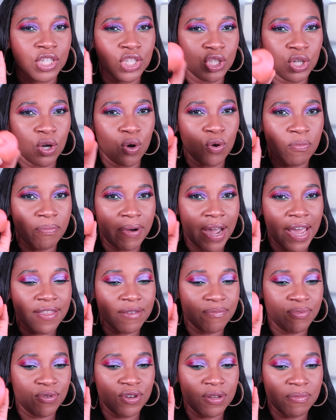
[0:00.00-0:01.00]
don't
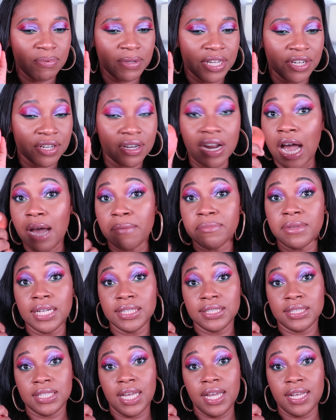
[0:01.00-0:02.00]
buy the Beauty Blender. I'm
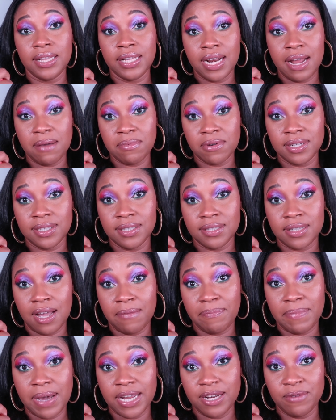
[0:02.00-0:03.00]
not saying that I'm gonna
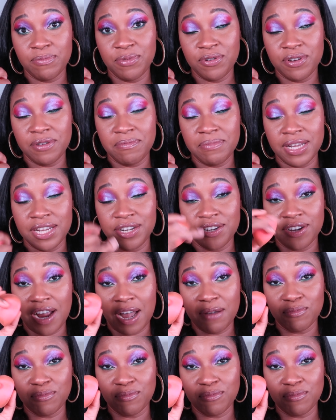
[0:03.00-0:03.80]
stop buying the Beauty Blender.